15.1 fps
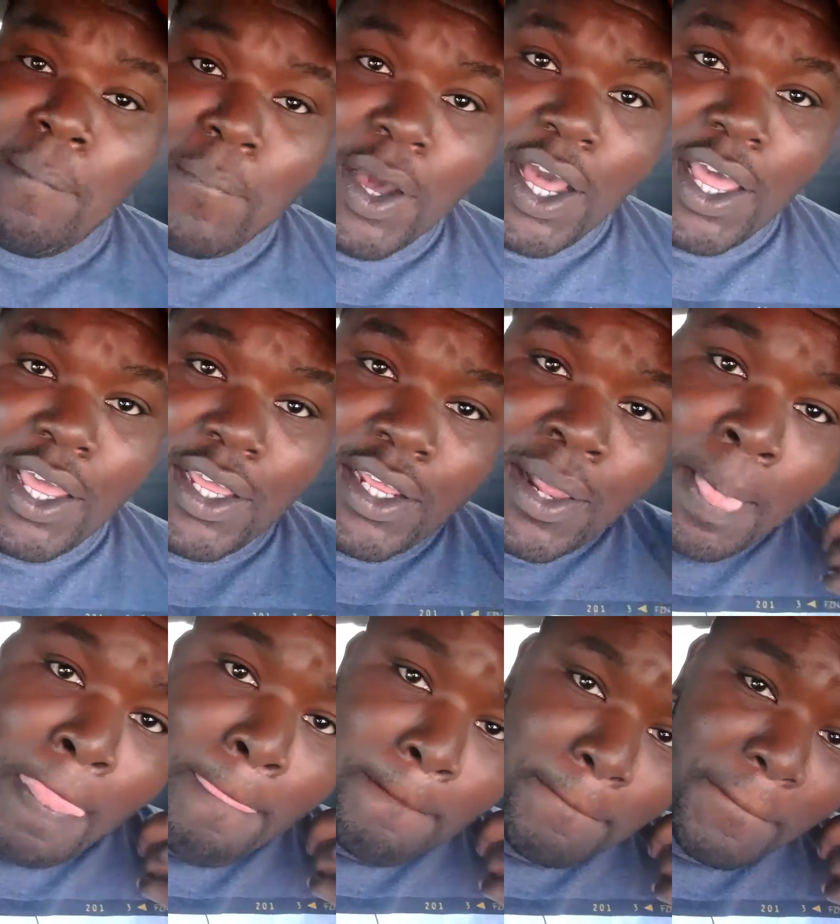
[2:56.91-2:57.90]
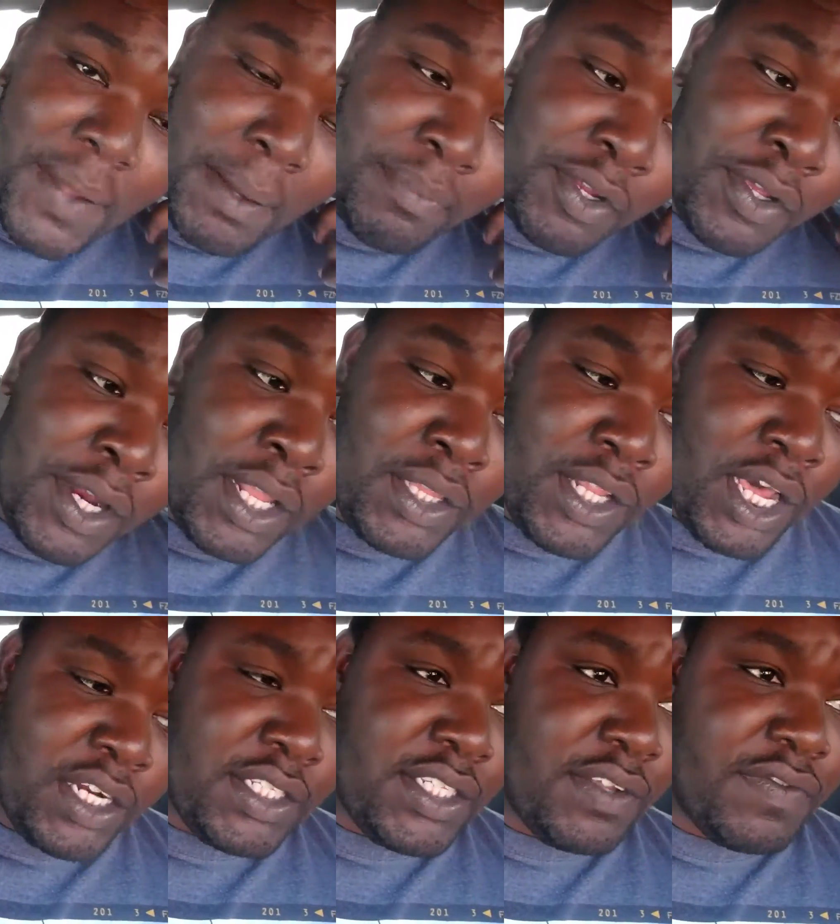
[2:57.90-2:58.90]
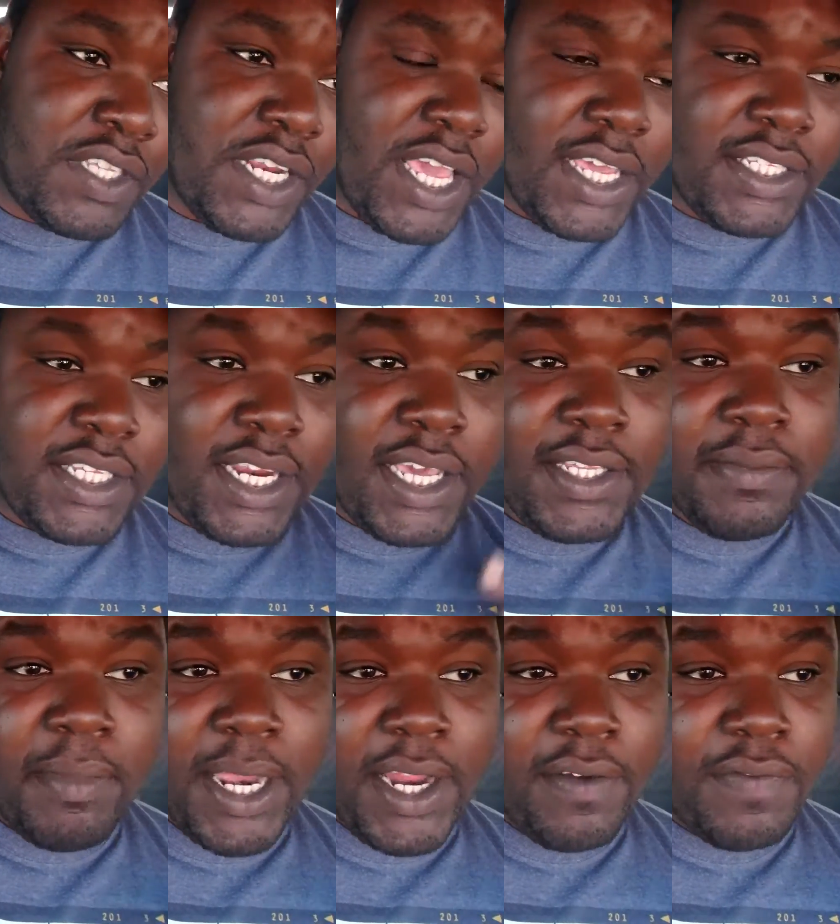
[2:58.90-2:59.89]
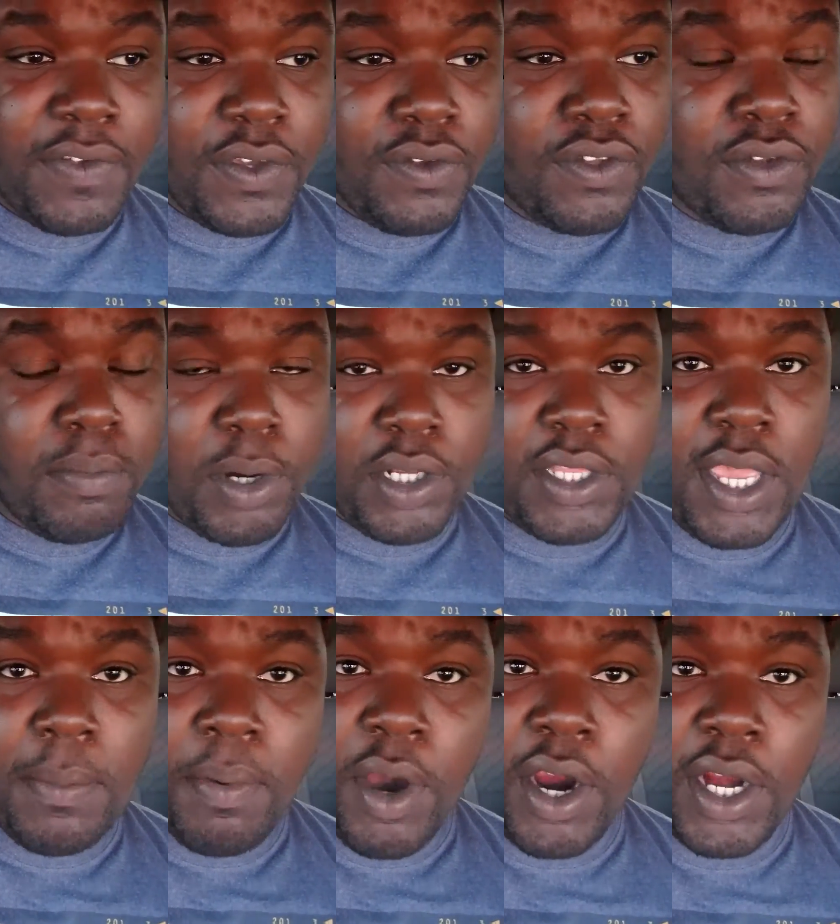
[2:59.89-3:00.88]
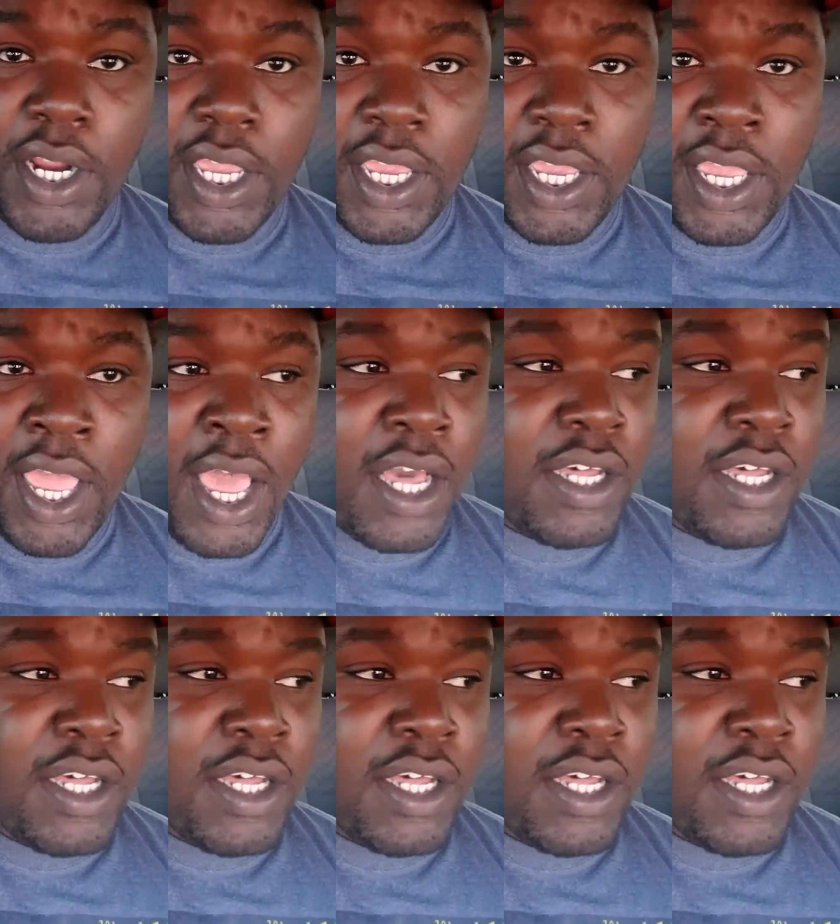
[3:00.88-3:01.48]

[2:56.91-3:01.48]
But I'm doing a lot of stuff today. Today's my nephew's birthday party.